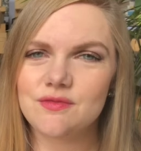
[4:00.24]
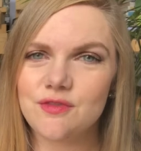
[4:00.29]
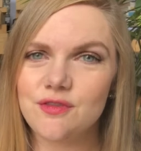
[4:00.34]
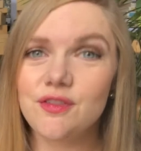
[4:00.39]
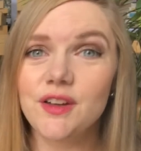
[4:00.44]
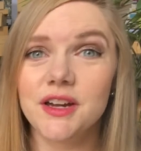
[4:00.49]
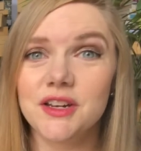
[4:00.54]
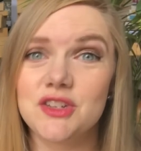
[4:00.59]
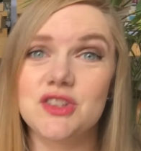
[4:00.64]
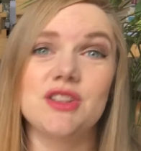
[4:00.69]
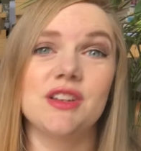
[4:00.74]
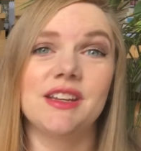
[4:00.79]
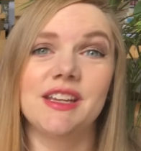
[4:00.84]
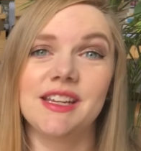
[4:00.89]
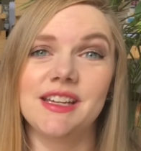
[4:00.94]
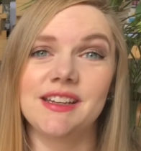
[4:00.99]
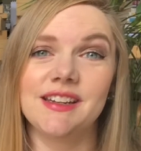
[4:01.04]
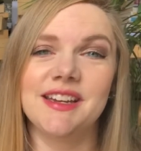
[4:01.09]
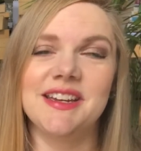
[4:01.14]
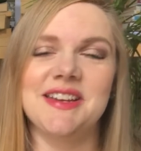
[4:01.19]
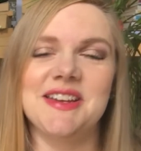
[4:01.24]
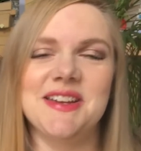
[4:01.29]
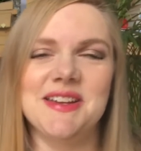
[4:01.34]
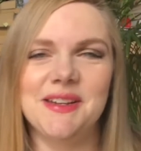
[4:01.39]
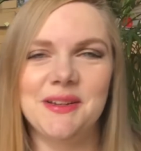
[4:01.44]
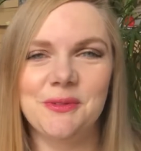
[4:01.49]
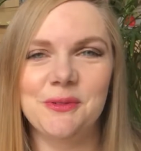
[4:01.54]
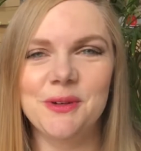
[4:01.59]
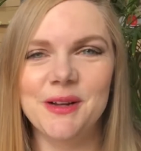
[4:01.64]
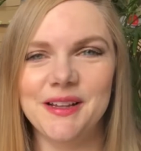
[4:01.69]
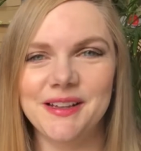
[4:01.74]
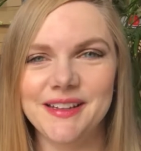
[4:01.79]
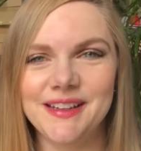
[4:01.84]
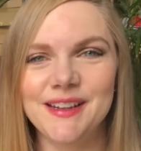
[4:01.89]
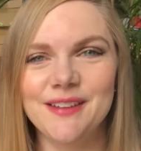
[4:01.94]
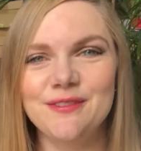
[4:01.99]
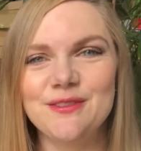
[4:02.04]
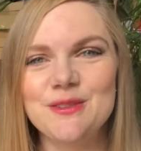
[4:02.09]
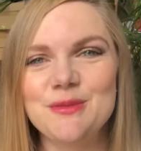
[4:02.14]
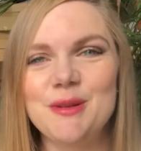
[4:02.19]
functioning well
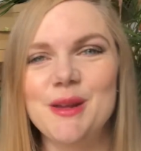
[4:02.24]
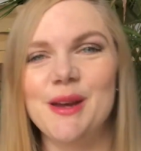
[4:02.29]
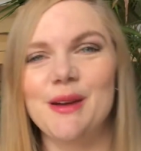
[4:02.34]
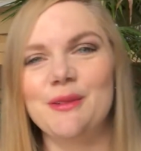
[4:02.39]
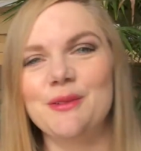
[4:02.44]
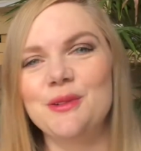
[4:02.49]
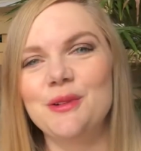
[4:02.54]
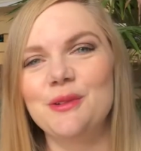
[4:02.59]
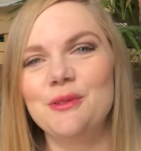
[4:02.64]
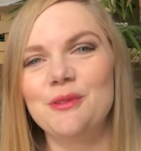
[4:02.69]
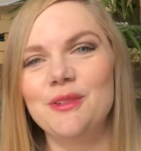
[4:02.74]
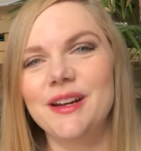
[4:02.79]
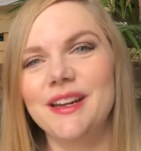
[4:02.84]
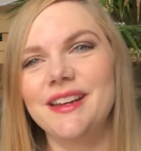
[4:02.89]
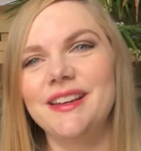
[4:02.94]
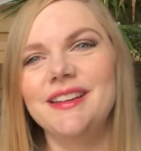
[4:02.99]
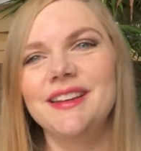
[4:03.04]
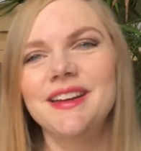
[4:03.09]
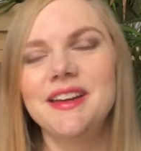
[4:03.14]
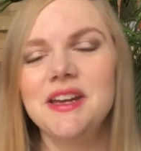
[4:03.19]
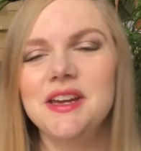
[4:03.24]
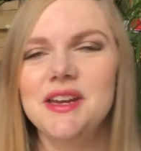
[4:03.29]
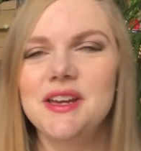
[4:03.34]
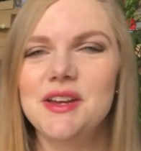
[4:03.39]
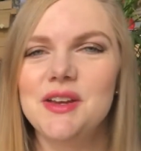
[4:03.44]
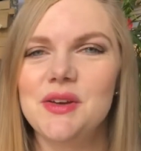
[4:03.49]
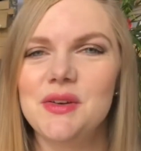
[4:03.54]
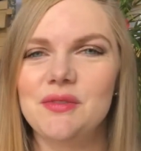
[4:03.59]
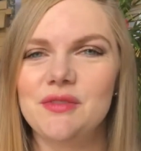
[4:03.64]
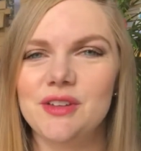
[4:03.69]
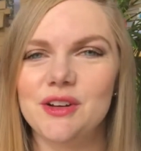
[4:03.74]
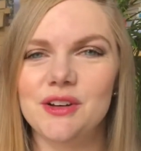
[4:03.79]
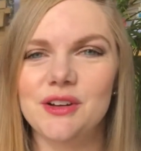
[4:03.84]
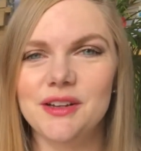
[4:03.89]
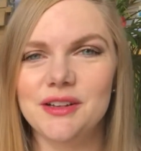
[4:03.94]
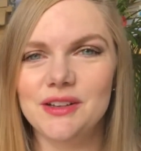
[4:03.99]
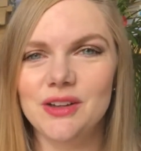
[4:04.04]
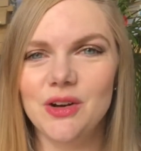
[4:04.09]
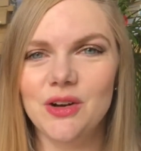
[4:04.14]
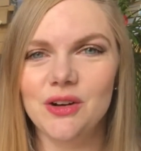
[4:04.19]
enough to be able to read
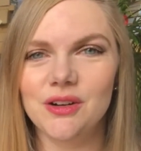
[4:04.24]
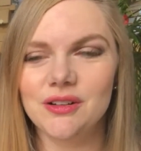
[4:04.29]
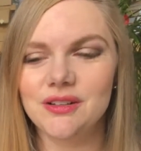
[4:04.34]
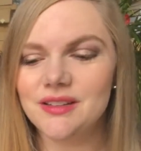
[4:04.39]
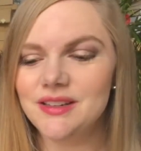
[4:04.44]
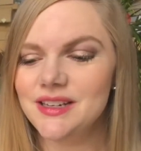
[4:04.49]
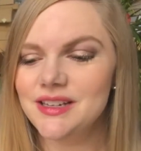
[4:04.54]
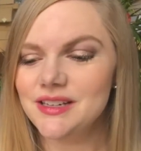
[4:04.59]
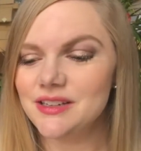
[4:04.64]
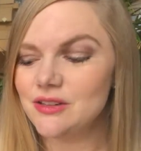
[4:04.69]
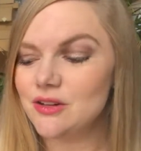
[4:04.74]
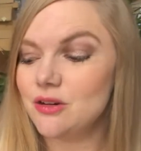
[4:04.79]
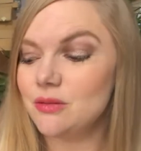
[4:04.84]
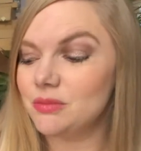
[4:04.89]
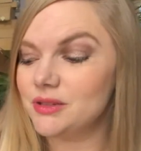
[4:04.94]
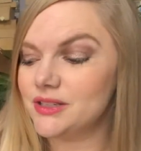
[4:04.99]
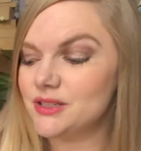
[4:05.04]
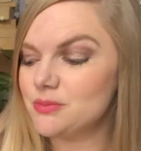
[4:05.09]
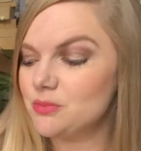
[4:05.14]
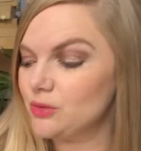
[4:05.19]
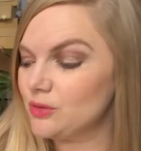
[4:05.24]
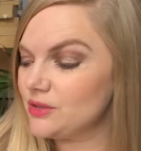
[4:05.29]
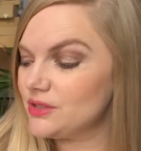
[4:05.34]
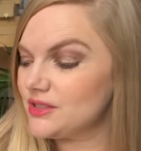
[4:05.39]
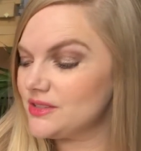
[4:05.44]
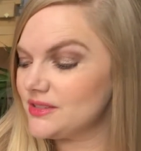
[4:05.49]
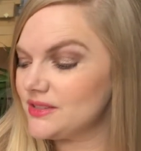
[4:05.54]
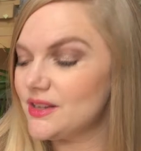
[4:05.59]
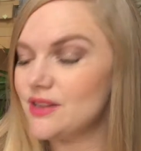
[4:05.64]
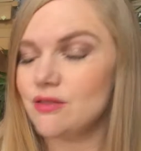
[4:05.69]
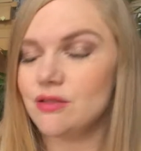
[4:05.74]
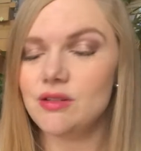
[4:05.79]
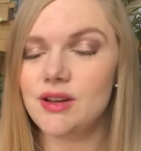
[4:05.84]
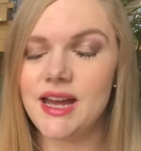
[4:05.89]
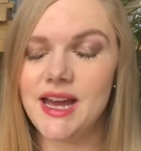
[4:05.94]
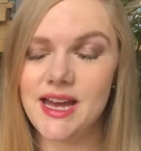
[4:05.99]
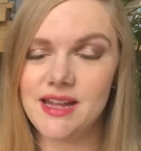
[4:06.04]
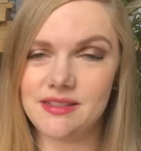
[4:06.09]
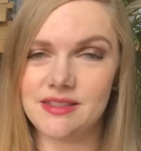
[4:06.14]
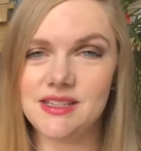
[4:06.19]
very long, complex books
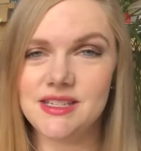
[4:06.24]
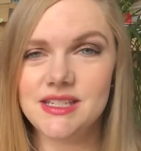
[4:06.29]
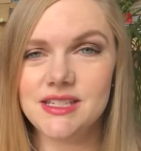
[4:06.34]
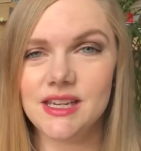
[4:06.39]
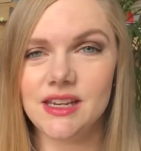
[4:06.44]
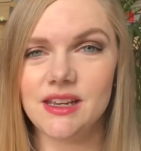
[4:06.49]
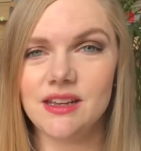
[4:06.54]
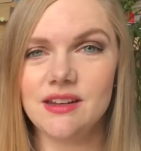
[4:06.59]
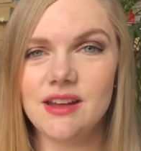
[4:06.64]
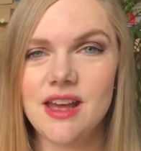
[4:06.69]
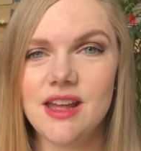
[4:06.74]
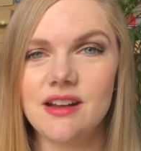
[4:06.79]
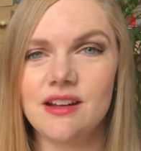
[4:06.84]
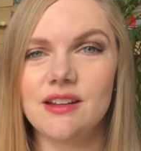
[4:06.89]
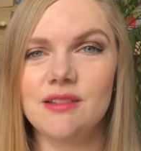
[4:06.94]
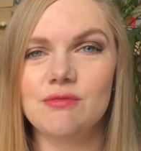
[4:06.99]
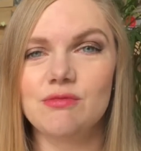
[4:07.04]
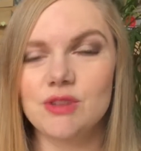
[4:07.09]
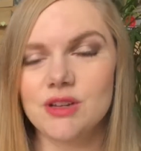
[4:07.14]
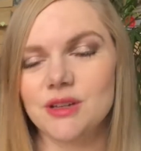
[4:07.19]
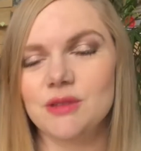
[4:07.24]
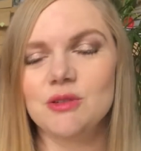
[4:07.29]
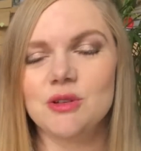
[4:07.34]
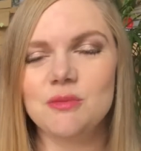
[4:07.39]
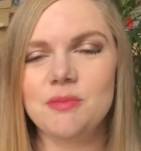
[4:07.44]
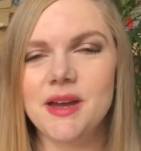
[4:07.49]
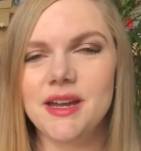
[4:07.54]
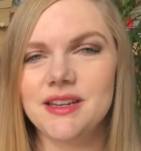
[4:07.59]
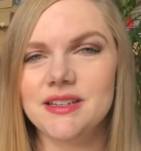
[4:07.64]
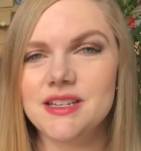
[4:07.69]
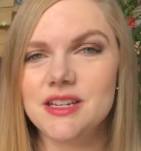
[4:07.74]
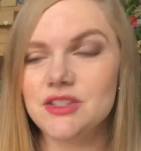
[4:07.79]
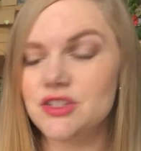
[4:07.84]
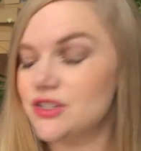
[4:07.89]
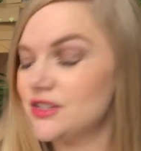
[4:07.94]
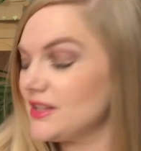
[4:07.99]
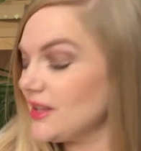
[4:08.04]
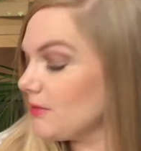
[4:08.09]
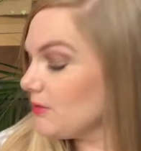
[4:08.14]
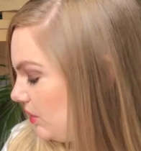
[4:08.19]
at this second, and I really want to pay attention
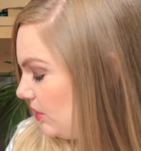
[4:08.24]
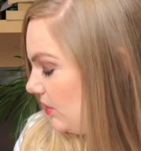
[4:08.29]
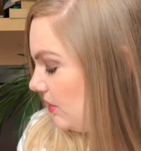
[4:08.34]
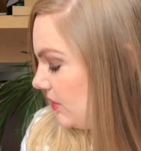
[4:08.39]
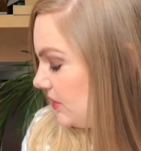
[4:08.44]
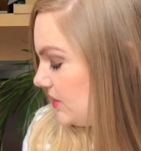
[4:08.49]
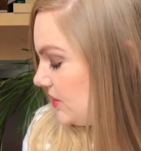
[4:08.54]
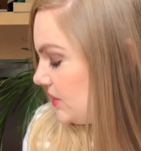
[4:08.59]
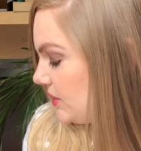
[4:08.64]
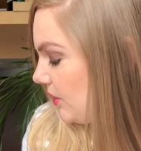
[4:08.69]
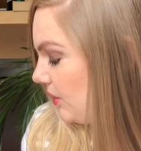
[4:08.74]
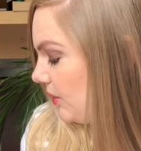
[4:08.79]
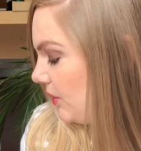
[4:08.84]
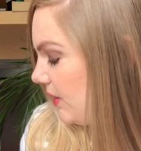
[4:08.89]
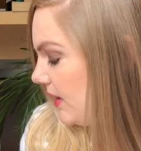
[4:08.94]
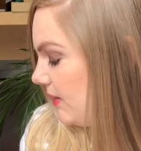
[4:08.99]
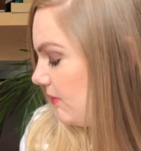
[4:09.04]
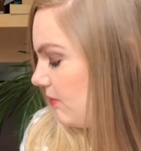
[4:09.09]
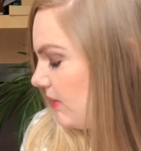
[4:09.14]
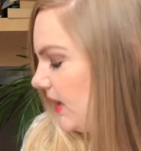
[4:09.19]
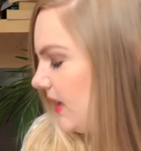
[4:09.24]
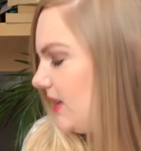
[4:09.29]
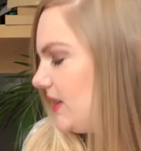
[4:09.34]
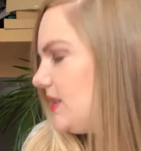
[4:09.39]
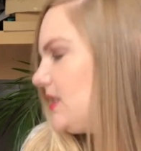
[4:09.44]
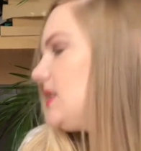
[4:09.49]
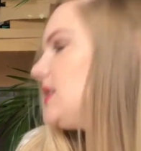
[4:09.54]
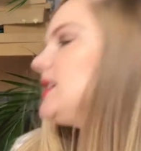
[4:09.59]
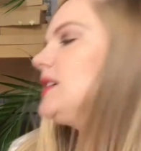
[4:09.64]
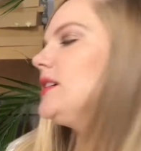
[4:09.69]
to that one. So I read